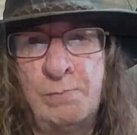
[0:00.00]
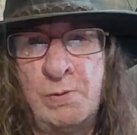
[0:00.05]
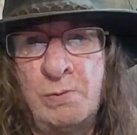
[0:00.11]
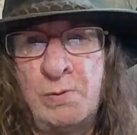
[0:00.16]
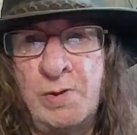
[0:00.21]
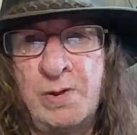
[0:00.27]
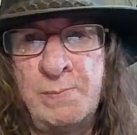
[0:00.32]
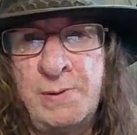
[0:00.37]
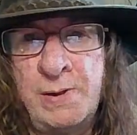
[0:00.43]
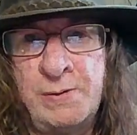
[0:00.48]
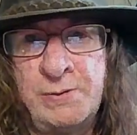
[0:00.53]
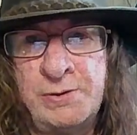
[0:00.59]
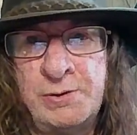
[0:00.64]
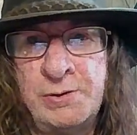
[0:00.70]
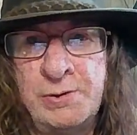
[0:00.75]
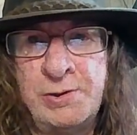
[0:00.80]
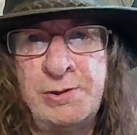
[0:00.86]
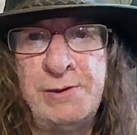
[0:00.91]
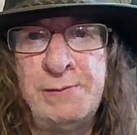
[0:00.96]
But what about
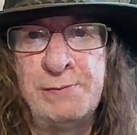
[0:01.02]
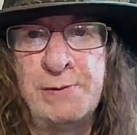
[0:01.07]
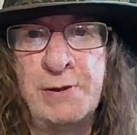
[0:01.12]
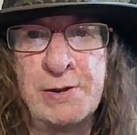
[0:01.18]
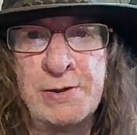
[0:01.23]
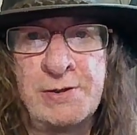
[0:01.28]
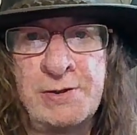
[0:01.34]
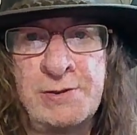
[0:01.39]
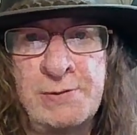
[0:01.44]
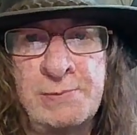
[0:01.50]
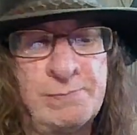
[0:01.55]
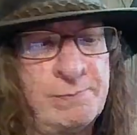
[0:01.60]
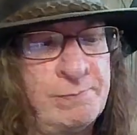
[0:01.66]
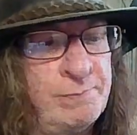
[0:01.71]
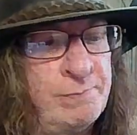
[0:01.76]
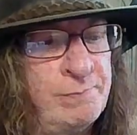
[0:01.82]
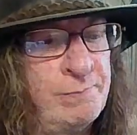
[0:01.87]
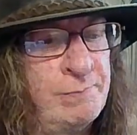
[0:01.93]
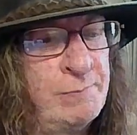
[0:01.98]
the other device?
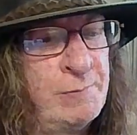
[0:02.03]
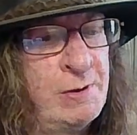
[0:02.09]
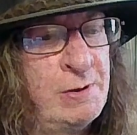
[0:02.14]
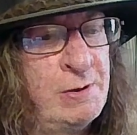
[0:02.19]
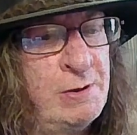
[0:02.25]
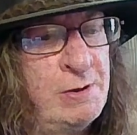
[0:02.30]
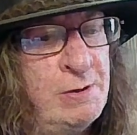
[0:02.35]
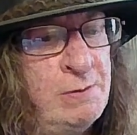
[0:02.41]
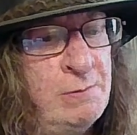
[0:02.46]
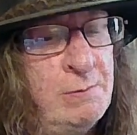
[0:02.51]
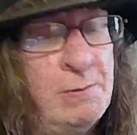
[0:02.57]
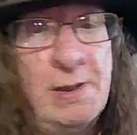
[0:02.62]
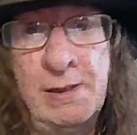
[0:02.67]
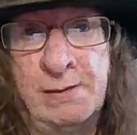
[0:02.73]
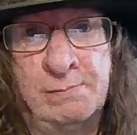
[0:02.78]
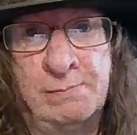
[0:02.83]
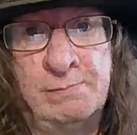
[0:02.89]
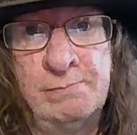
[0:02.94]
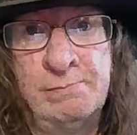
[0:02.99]

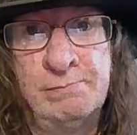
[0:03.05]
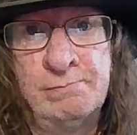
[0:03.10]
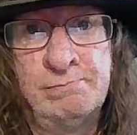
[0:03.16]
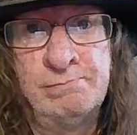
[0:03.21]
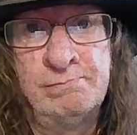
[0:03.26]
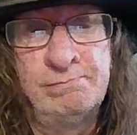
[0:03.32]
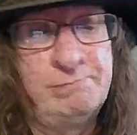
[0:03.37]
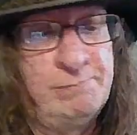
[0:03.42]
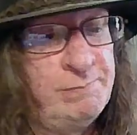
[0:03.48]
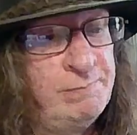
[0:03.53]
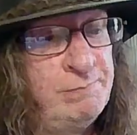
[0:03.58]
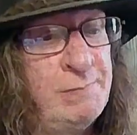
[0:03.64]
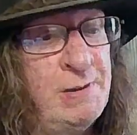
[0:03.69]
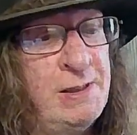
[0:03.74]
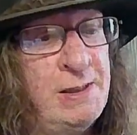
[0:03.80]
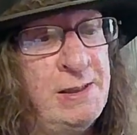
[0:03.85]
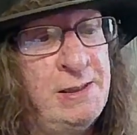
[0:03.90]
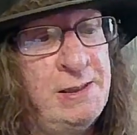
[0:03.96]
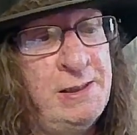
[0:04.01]
Well,
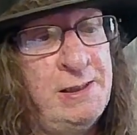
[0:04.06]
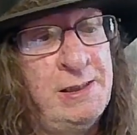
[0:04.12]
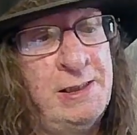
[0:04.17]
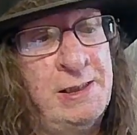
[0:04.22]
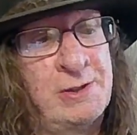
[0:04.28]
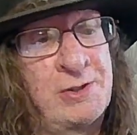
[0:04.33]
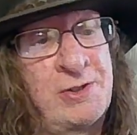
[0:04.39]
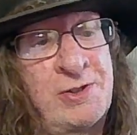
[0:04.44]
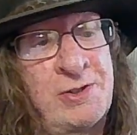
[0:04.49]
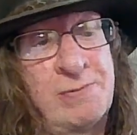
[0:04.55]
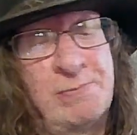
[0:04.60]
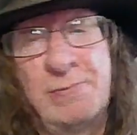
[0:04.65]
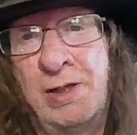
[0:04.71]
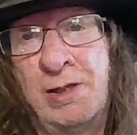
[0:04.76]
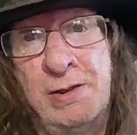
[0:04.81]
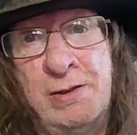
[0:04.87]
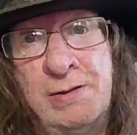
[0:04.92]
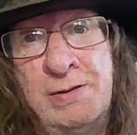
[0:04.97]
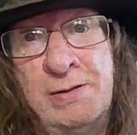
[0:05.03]
it's
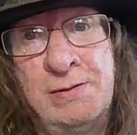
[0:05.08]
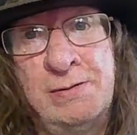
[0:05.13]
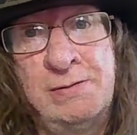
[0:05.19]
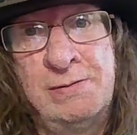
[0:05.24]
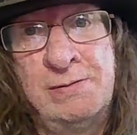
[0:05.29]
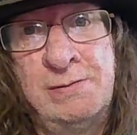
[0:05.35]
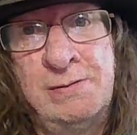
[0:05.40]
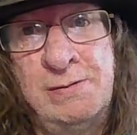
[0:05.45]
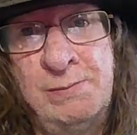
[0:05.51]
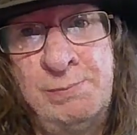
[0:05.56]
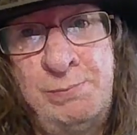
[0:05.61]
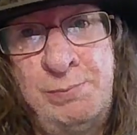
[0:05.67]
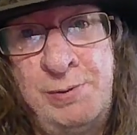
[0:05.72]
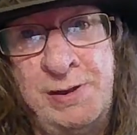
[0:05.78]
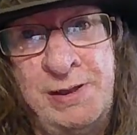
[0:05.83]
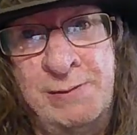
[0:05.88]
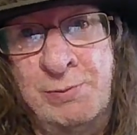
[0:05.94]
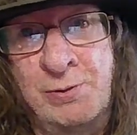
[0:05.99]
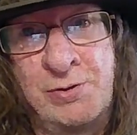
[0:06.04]

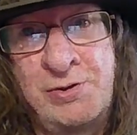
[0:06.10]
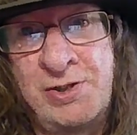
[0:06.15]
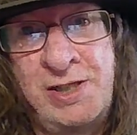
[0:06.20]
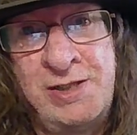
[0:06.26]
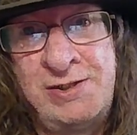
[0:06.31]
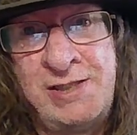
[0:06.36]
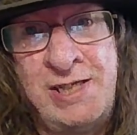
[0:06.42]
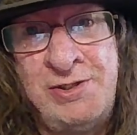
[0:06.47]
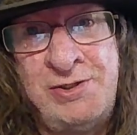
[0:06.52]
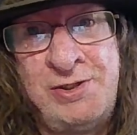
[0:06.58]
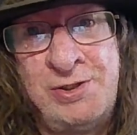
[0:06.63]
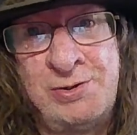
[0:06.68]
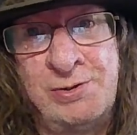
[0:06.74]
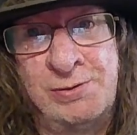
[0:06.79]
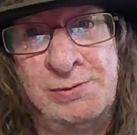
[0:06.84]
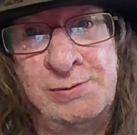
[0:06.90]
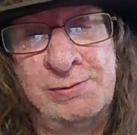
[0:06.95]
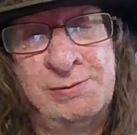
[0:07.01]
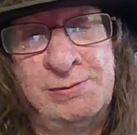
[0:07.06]
pretty much
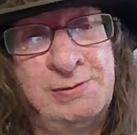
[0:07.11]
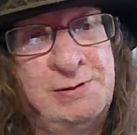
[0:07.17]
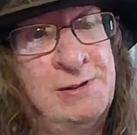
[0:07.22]
identical.